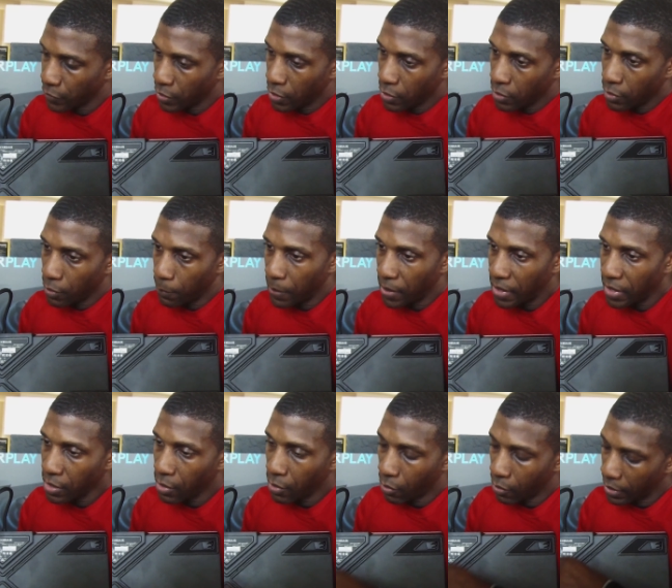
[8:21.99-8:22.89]

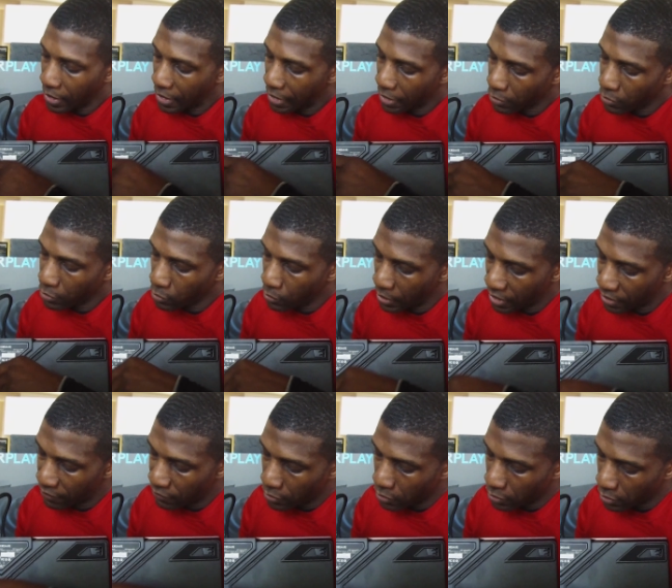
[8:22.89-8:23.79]
depending on how you
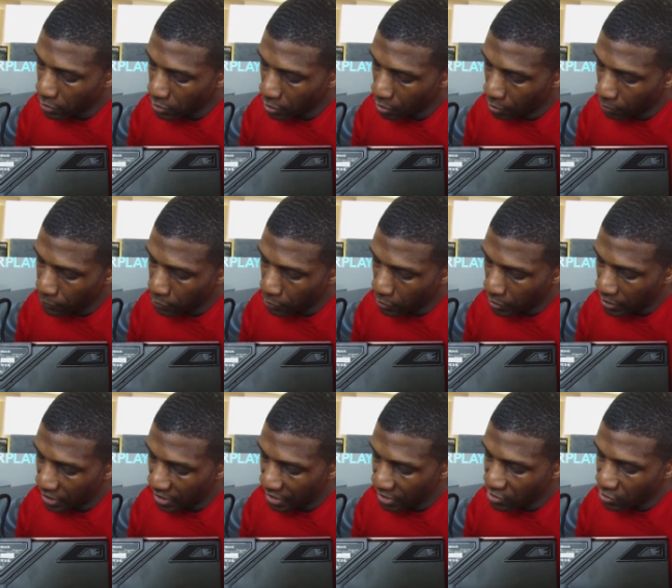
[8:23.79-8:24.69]
have it hooked up, you can
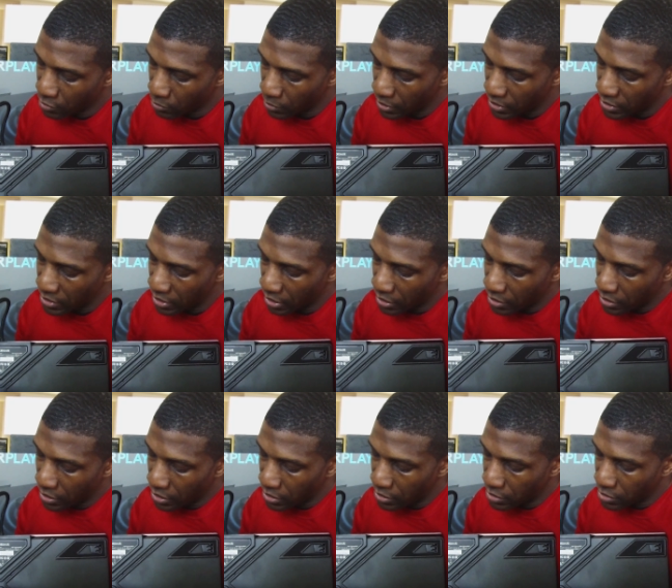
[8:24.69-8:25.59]
actually take
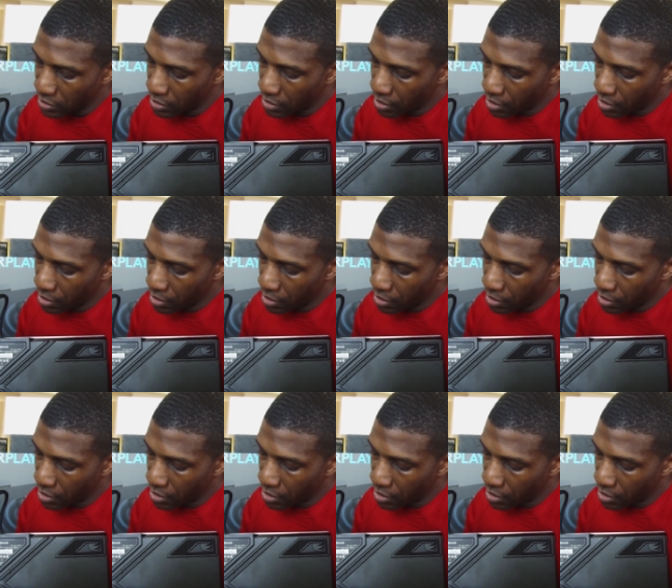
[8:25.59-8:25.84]
these